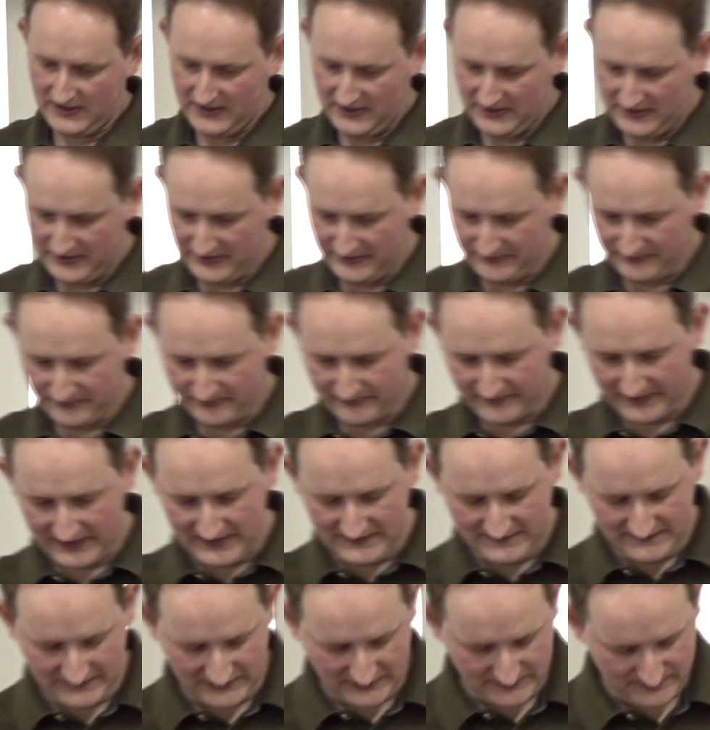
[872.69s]
He
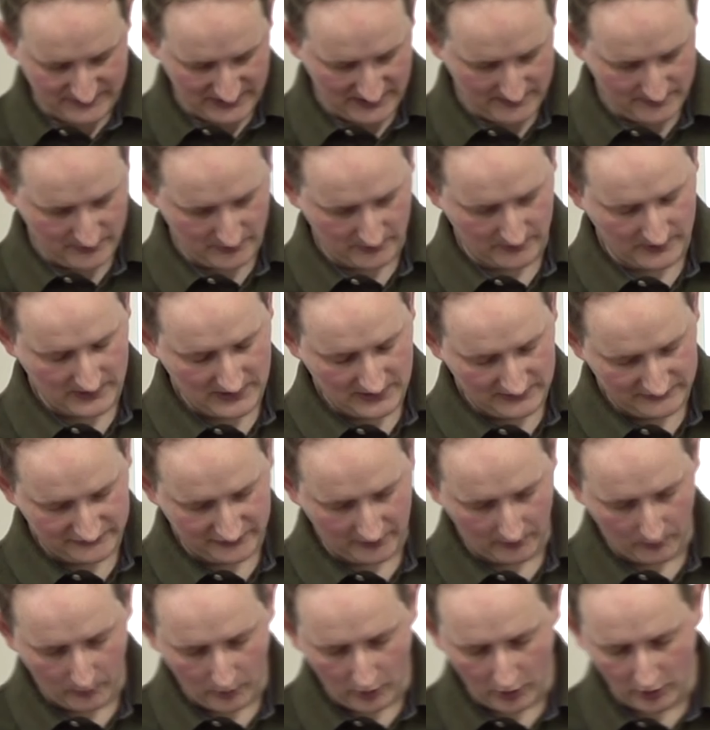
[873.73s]
invited people
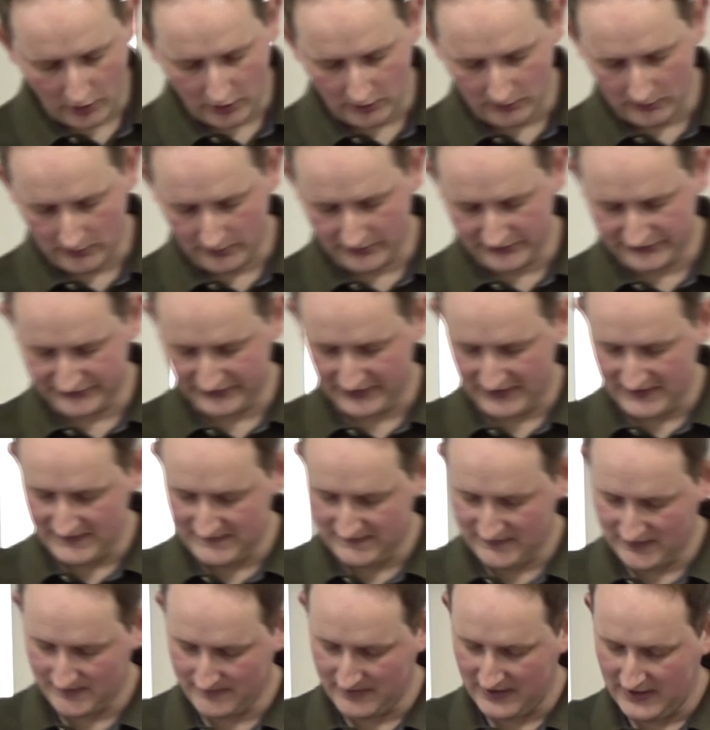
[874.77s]
to walk
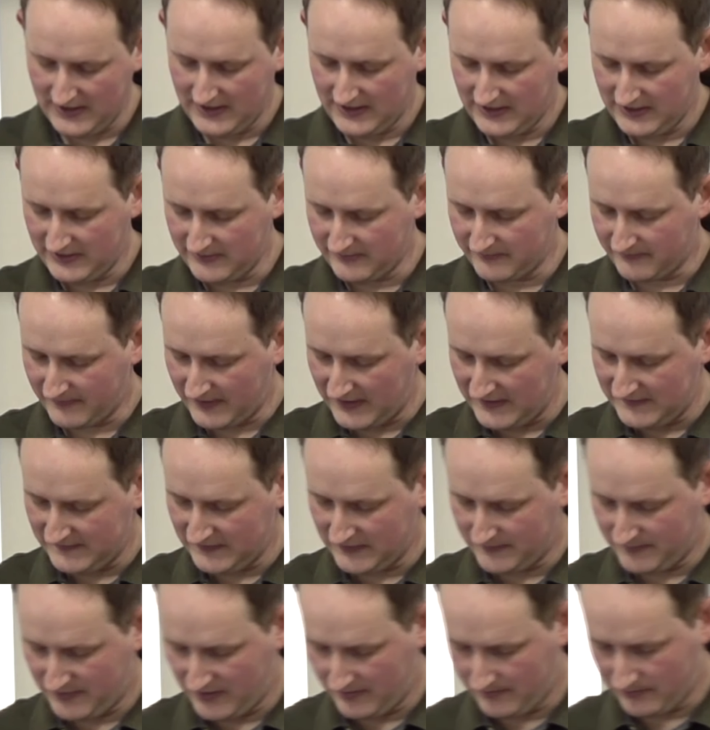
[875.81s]
alongside him. He
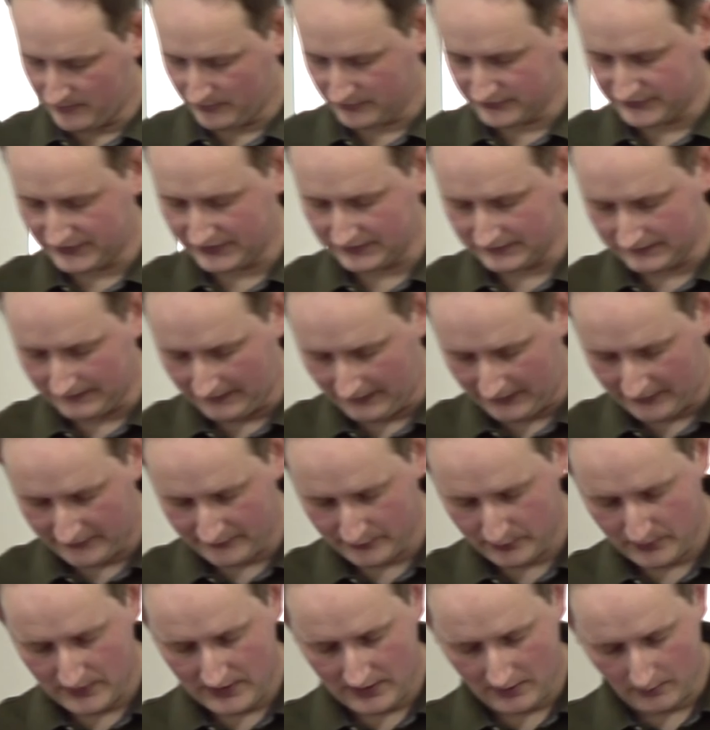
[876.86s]
invited people to
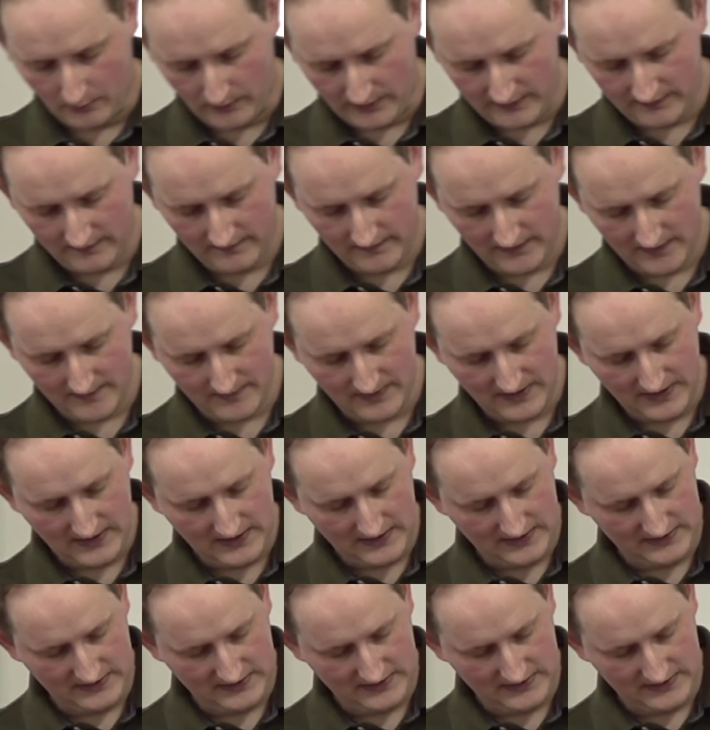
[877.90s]
learn with him.